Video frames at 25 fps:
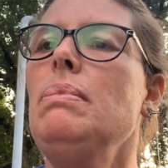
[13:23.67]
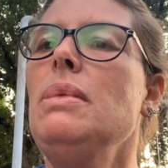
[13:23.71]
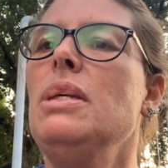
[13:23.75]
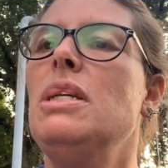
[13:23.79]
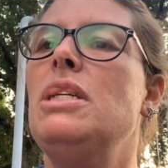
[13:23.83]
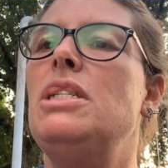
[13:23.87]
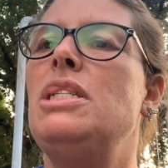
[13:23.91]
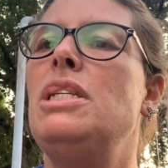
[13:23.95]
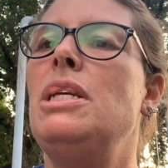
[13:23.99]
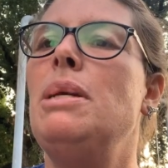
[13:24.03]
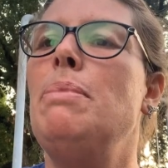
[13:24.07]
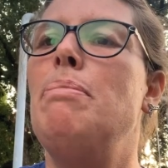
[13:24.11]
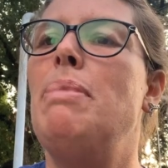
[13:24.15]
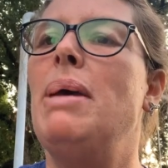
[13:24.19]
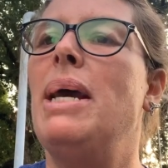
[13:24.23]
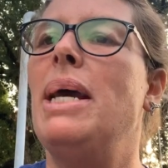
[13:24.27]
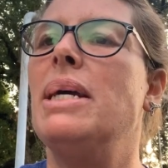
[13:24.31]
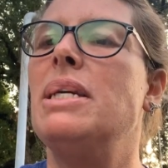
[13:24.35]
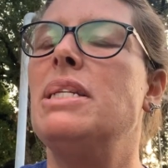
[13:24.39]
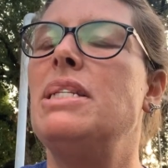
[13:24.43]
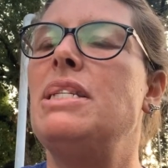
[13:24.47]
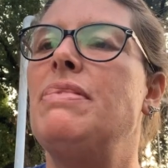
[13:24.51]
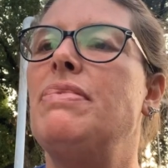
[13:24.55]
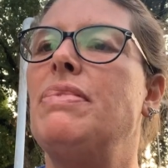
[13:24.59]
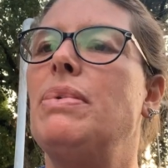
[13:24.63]
She
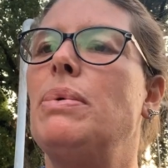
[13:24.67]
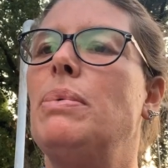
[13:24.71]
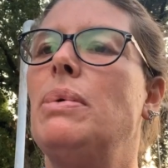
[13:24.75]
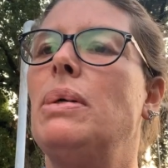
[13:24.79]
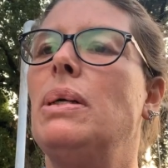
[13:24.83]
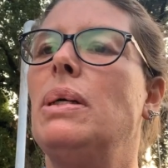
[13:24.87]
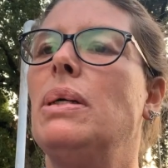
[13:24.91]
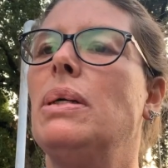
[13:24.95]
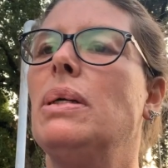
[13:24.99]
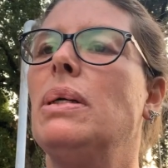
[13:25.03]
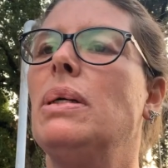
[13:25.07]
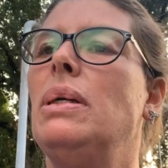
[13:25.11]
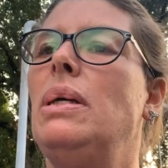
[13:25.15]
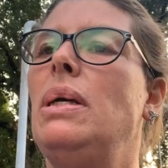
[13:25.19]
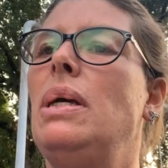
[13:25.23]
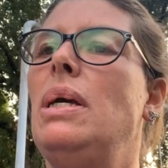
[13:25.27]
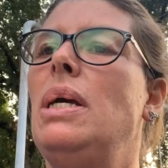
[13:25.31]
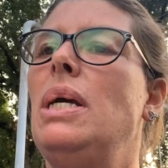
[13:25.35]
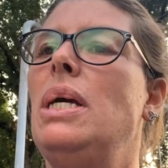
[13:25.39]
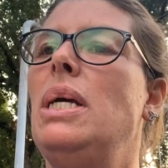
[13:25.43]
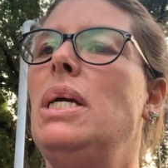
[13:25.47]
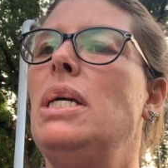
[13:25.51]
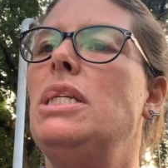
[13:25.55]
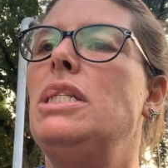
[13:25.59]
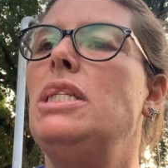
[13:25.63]
begs for work.
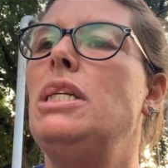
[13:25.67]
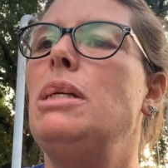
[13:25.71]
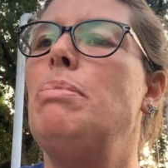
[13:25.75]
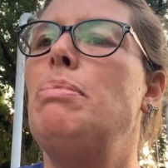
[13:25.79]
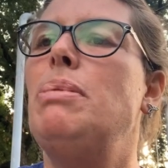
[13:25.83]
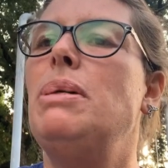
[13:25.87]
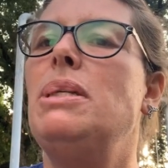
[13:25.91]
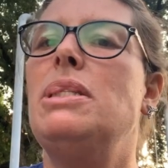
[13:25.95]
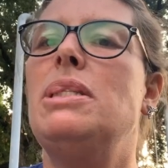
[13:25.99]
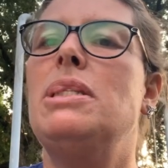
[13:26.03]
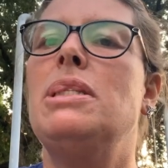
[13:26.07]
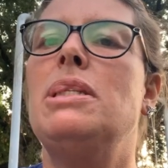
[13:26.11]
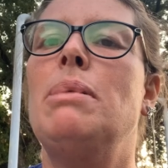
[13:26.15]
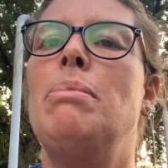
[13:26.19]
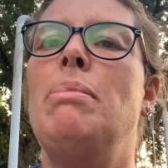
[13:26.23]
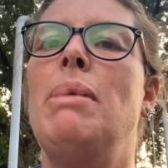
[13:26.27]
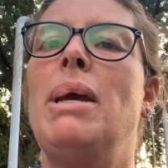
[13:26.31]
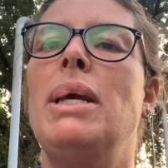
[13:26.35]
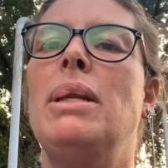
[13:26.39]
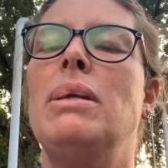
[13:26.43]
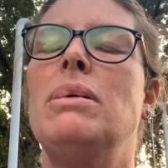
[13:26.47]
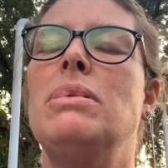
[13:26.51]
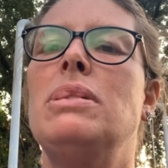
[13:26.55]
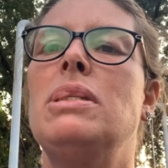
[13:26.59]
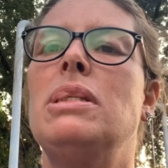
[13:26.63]
She puts
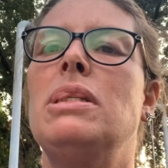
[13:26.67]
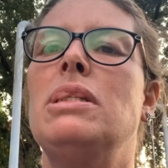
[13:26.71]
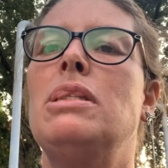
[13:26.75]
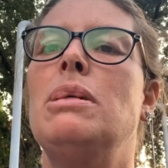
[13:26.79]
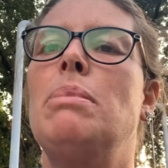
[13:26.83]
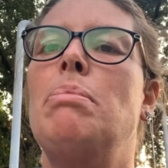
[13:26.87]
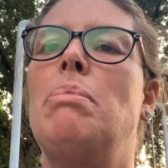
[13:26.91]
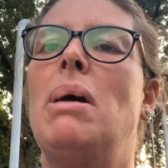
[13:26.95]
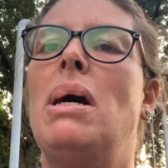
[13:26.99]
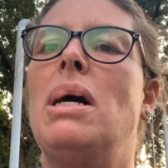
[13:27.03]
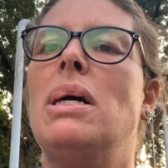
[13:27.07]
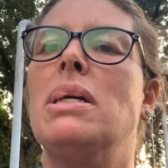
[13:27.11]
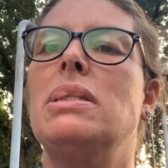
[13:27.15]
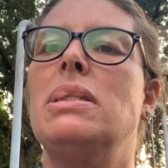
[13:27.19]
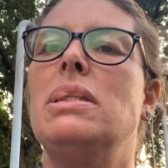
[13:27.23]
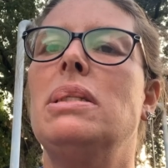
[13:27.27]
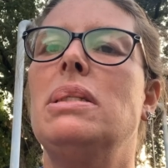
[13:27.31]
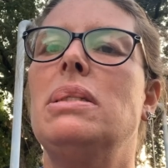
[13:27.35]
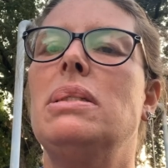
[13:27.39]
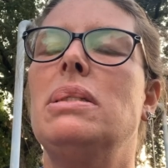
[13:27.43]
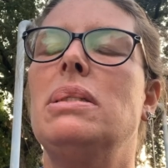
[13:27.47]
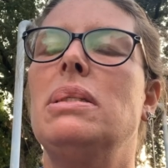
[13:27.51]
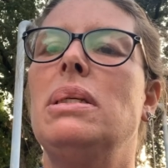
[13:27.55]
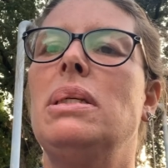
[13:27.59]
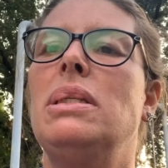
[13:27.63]
tomatoes into
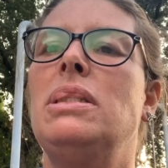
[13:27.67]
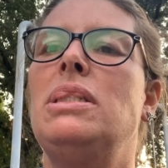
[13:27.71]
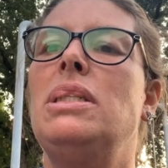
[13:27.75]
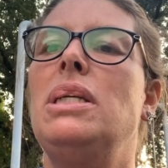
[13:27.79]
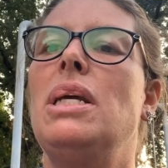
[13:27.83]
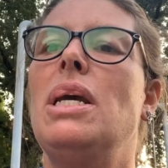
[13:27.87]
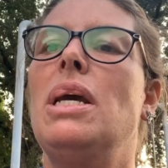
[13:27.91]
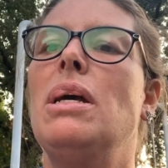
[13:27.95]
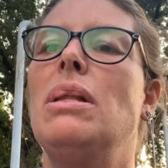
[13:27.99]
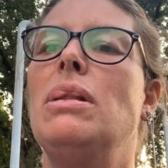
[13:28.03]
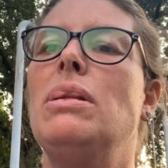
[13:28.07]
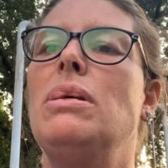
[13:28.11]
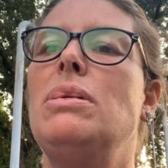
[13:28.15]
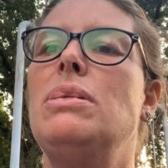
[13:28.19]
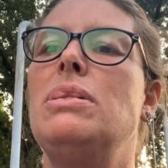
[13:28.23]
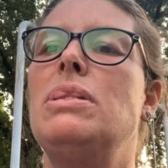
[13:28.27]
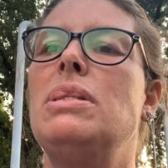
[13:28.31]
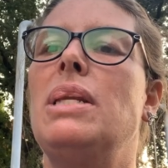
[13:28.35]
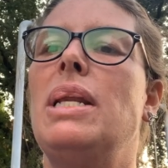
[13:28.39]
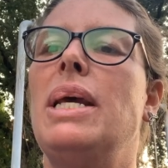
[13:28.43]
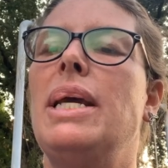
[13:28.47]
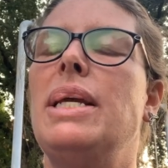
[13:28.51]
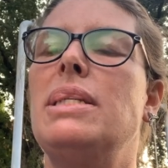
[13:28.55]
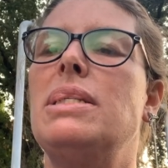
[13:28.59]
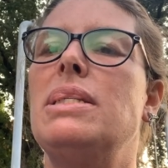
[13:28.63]
boxes, and she
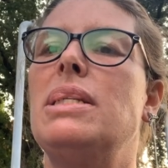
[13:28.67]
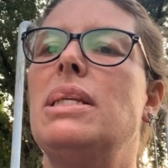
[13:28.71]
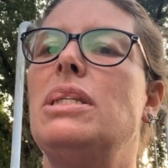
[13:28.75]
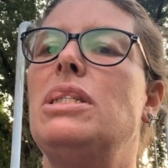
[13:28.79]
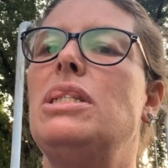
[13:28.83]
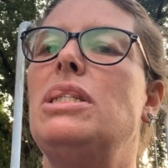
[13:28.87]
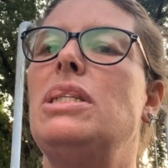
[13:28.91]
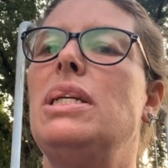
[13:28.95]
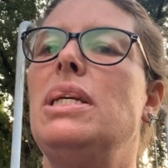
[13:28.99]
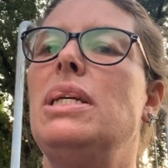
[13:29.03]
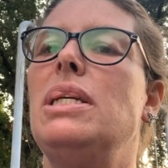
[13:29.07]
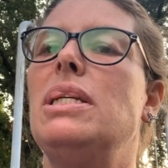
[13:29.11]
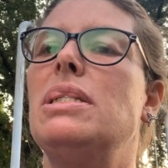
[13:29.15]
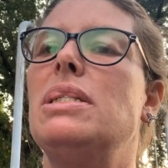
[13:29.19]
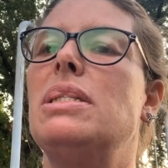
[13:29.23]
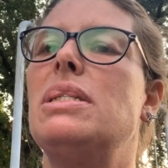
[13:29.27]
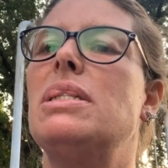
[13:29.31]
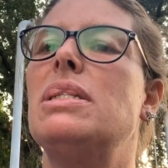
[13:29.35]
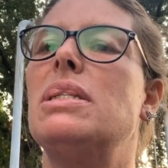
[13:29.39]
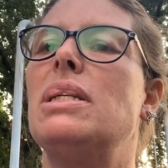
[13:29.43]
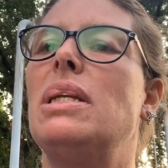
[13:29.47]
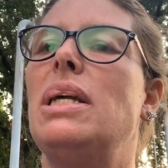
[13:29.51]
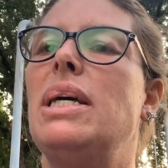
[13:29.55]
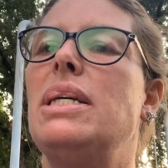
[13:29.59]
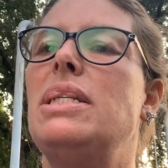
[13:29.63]
hallucinates that she is
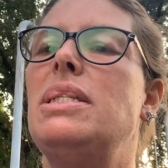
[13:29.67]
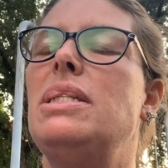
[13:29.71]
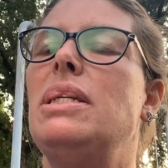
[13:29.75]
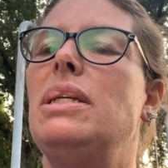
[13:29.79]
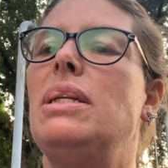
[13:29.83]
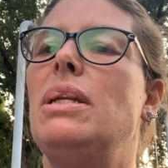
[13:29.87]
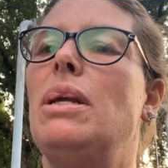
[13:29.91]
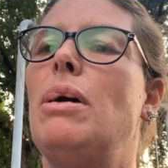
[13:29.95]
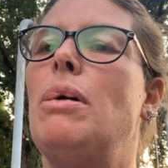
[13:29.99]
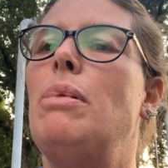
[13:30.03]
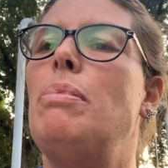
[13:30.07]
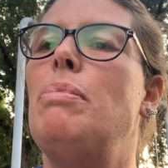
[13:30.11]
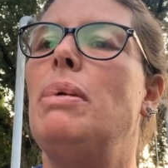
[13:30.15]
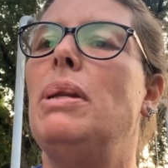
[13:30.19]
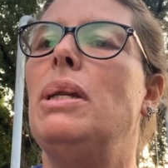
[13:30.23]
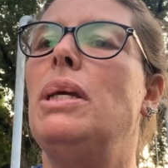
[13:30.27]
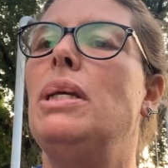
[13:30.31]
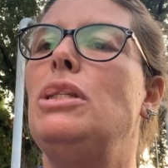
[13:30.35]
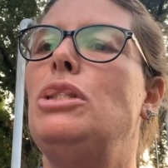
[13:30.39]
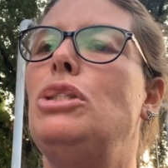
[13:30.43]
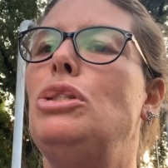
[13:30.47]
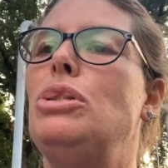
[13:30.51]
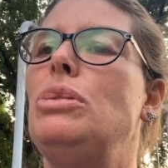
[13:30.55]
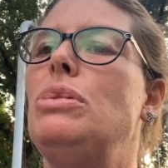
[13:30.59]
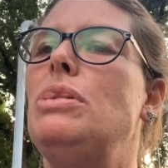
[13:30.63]
slicing open a
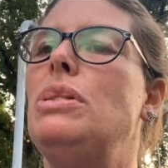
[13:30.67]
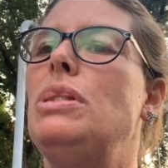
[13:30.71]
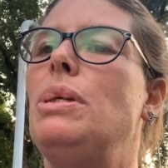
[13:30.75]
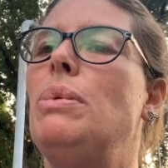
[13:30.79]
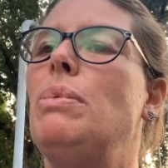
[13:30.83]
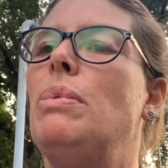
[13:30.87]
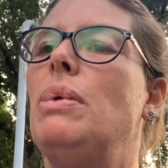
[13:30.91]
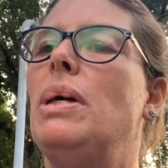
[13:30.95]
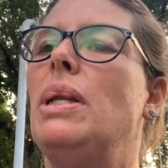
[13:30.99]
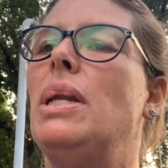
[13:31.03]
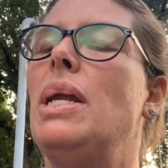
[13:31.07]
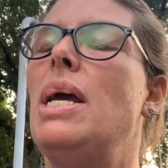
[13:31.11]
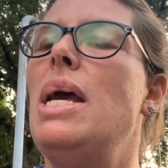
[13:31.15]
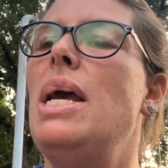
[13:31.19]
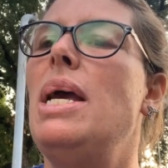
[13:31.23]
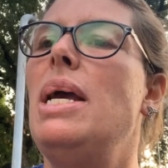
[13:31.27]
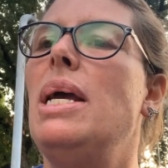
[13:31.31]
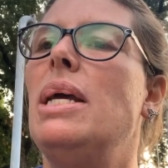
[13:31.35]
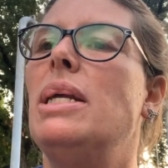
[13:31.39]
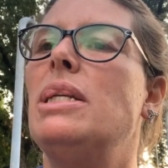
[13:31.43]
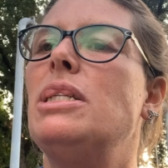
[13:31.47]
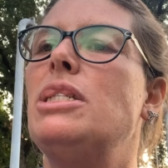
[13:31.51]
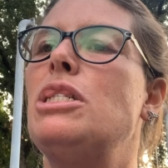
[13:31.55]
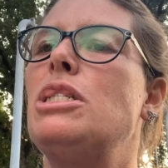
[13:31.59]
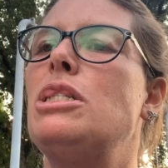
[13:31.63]
juicy one
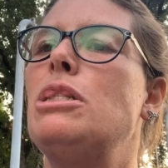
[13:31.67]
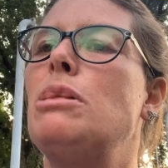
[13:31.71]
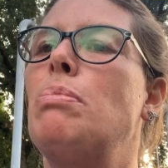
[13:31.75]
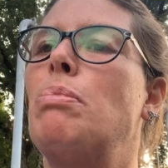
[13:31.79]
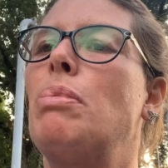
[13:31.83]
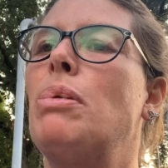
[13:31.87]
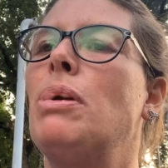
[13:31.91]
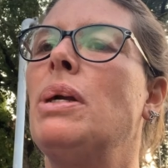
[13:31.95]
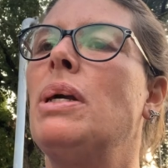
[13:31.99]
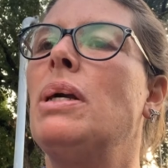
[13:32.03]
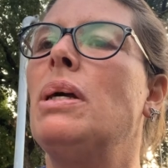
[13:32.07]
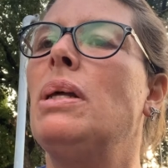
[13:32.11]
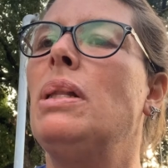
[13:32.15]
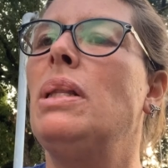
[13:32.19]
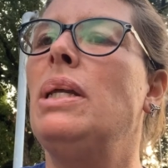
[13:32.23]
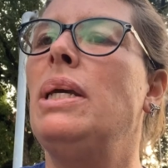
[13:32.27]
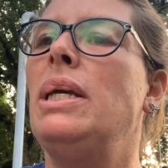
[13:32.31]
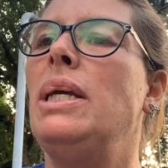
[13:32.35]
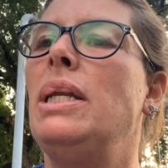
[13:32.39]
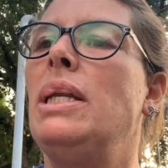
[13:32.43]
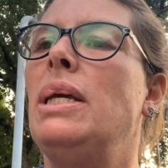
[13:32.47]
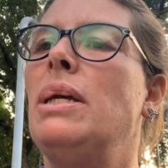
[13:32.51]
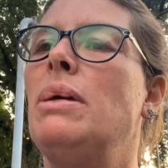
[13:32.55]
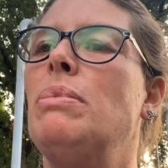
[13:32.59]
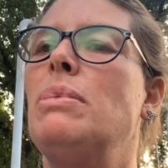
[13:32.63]
and
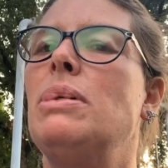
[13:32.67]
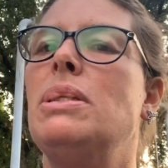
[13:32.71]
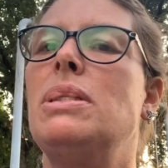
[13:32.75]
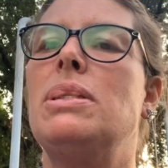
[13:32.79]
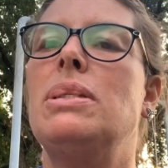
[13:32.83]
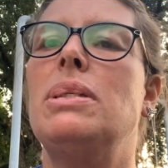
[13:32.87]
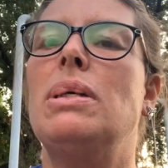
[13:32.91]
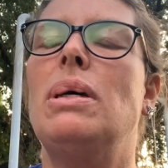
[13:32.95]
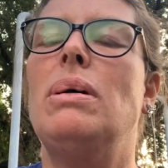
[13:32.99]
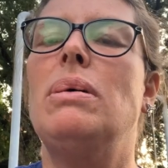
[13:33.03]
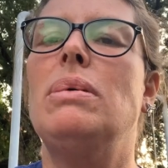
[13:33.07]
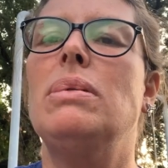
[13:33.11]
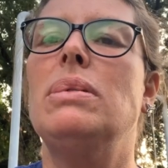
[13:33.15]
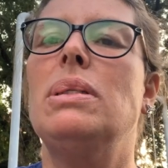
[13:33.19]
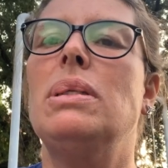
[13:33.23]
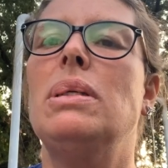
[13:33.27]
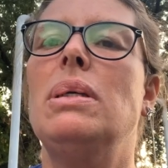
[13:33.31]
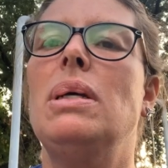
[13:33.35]
sprinkling it with salt.